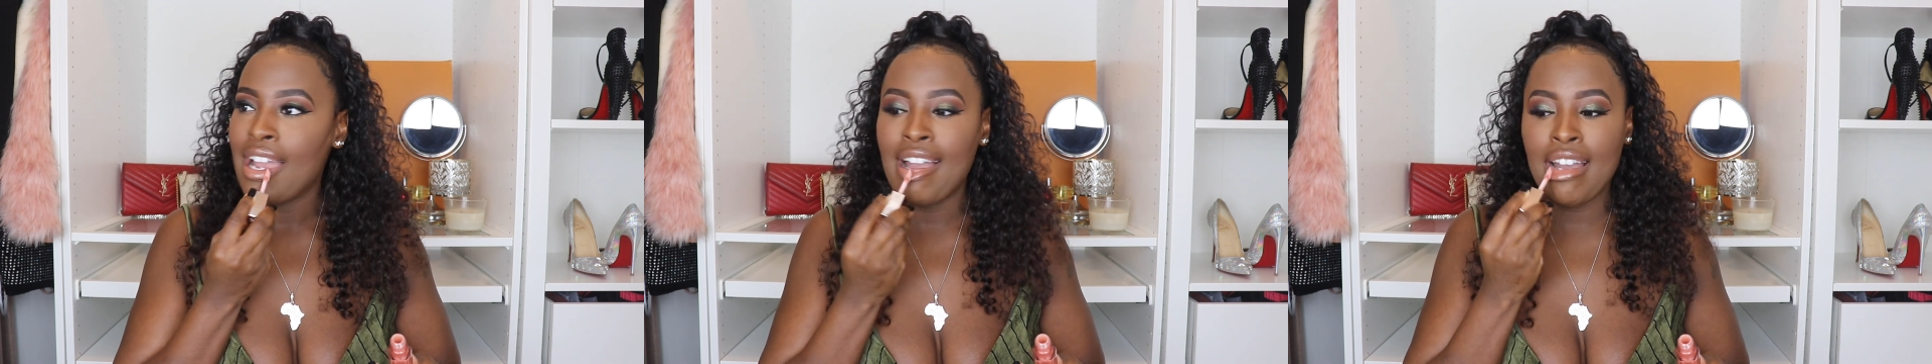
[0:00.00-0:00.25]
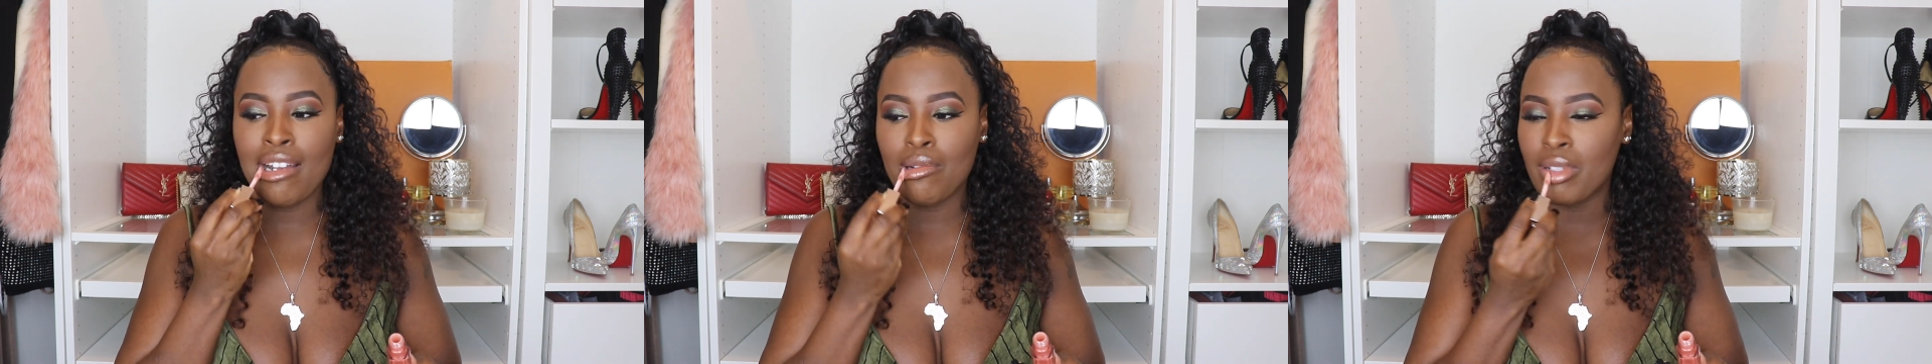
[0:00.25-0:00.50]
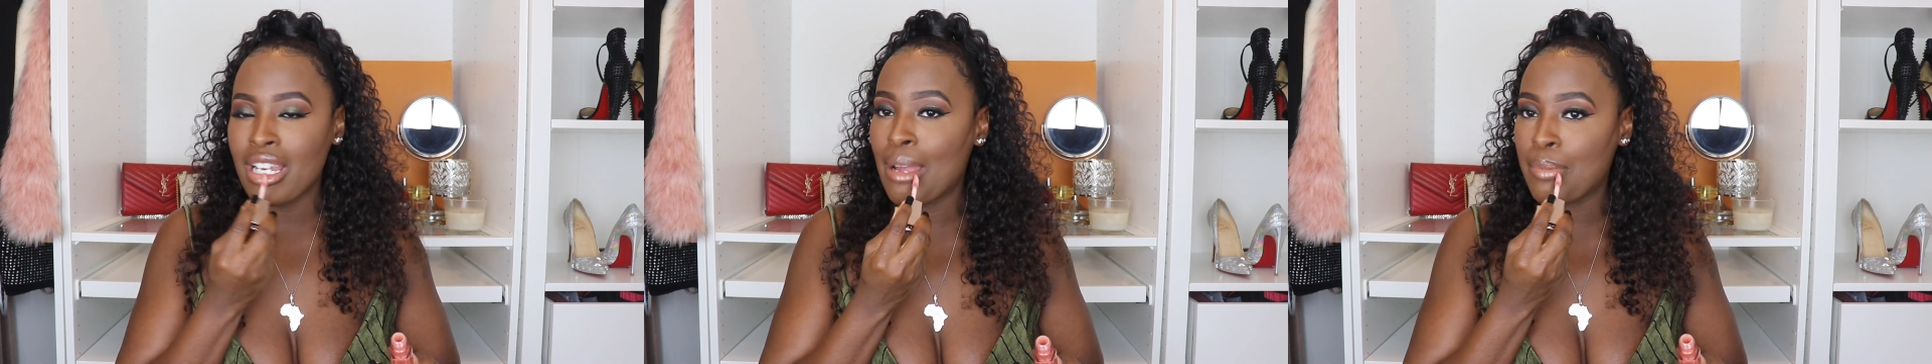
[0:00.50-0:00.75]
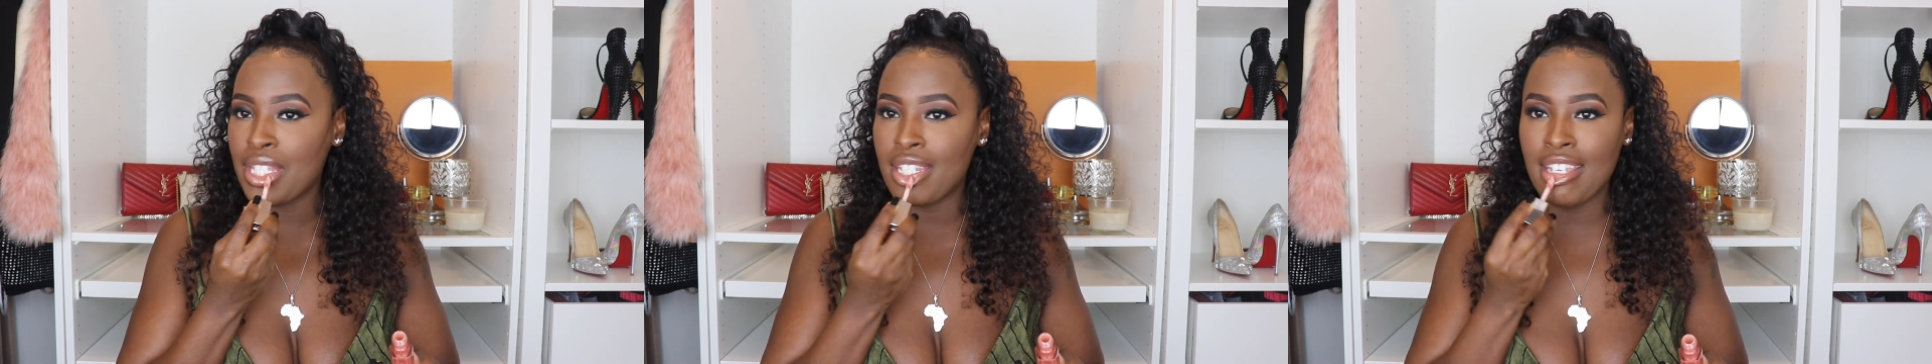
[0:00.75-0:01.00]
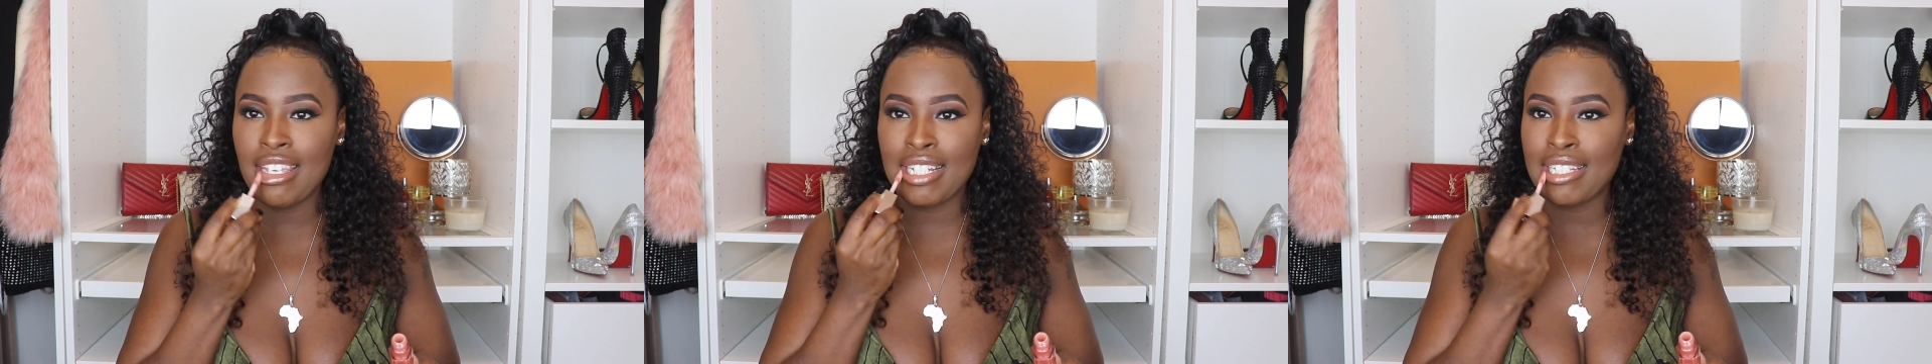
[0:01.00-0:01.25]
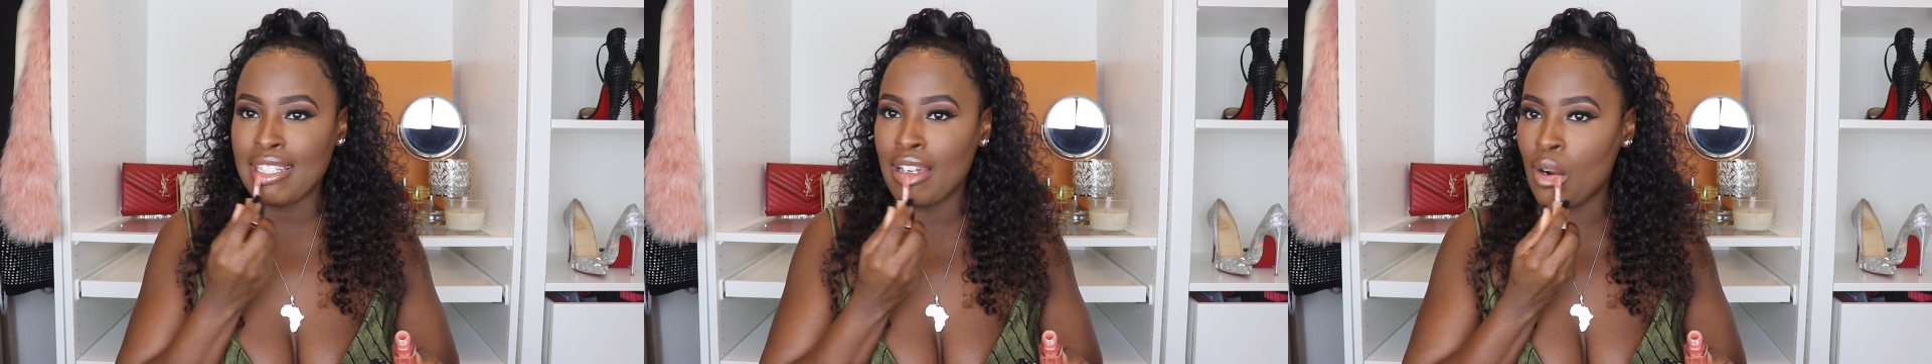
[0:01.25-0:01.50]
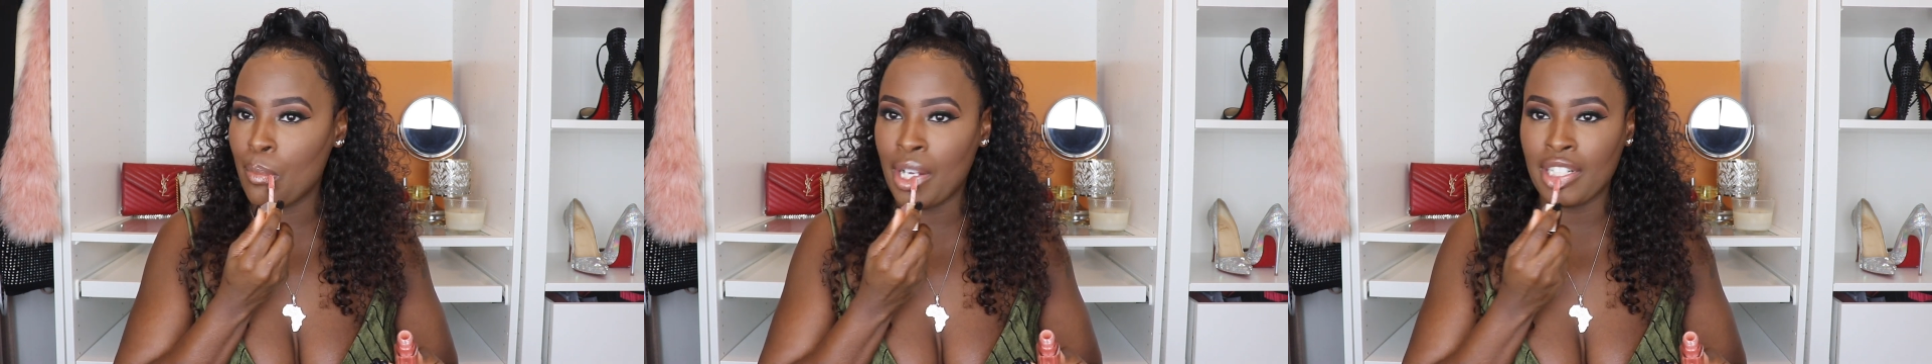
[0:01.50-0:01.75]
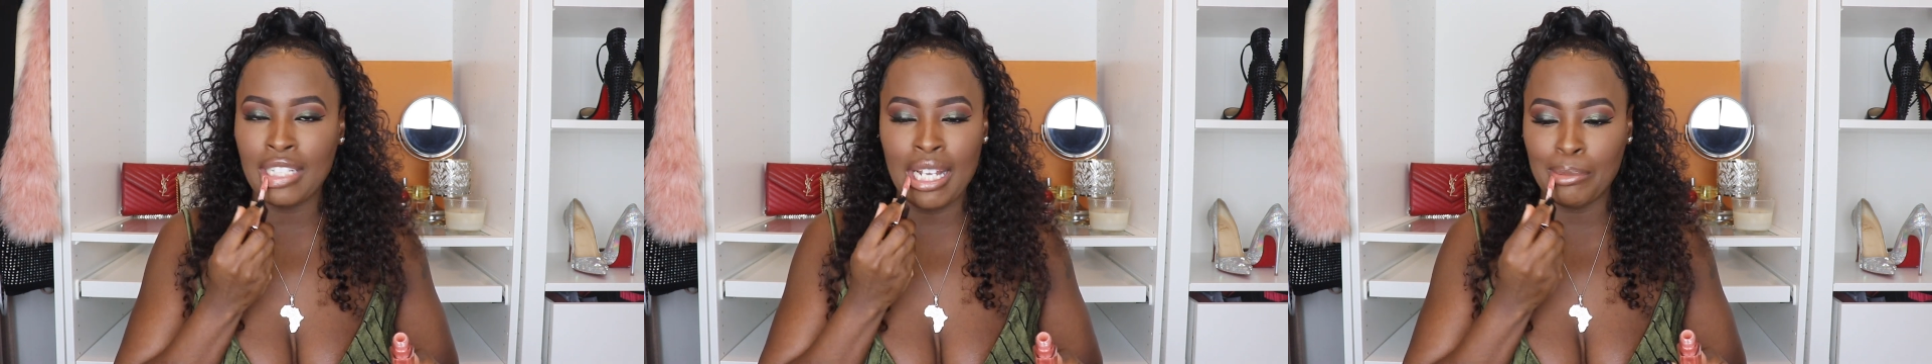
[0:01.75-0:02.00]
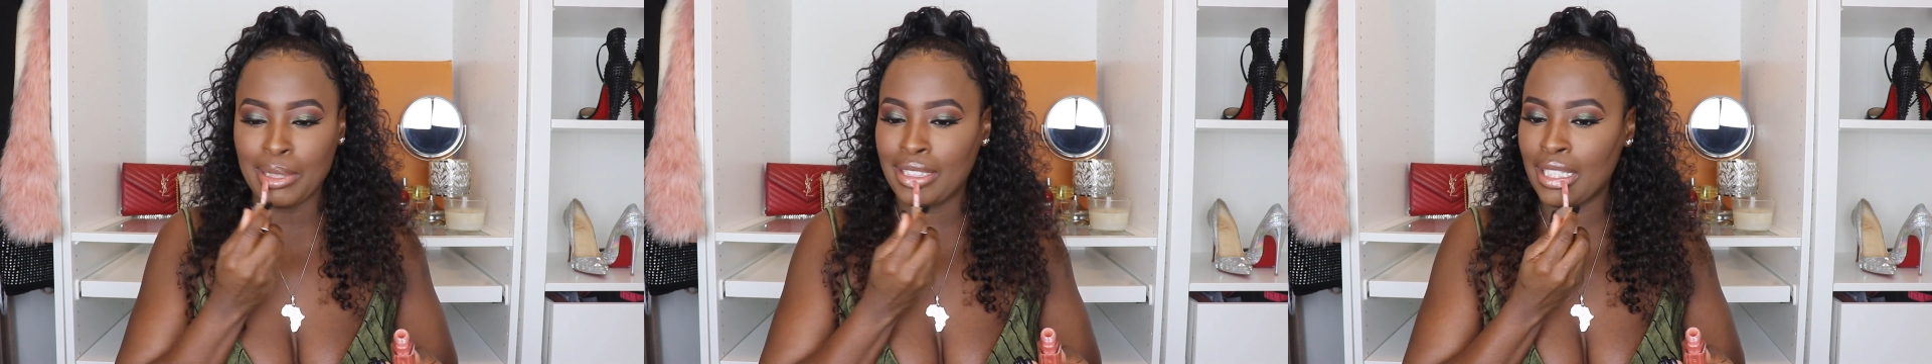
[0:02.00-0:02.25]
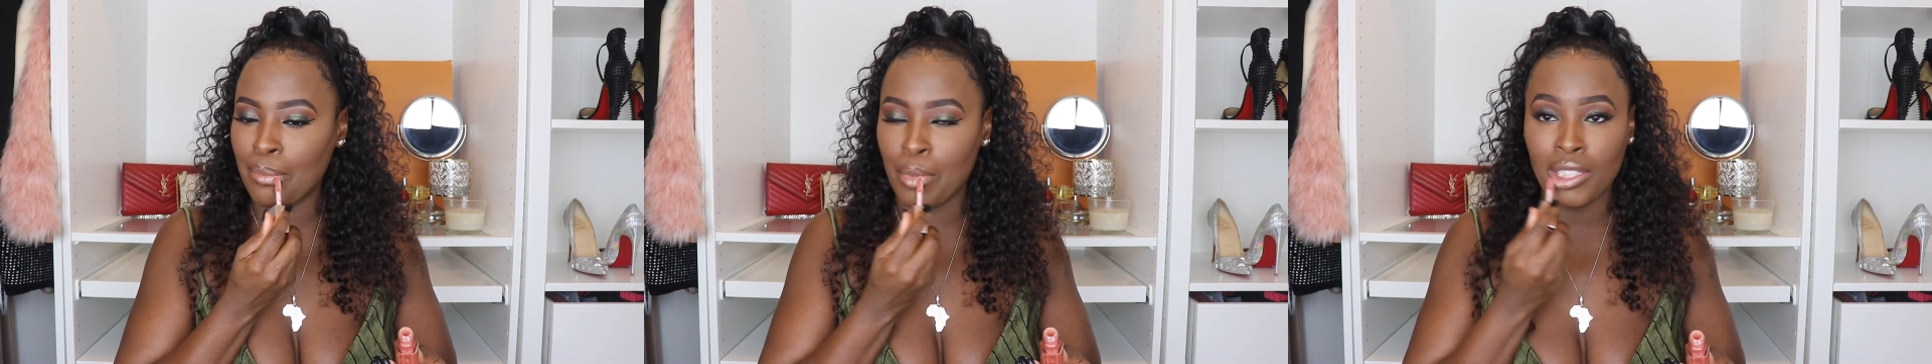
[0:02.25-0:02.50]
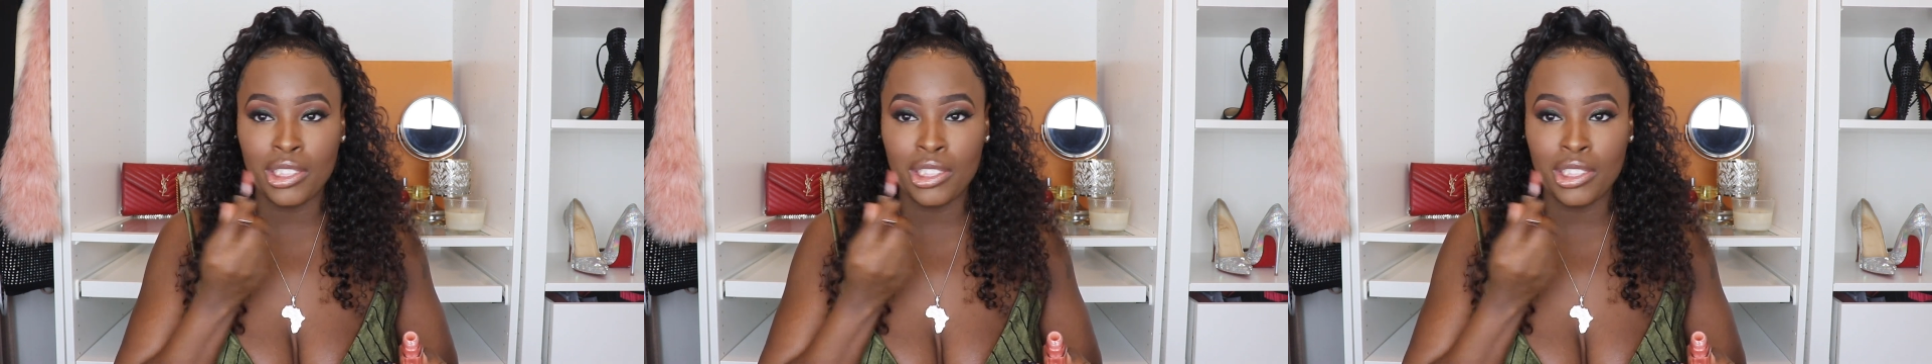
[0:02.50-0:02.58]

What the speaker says: chapsticks or my chapstick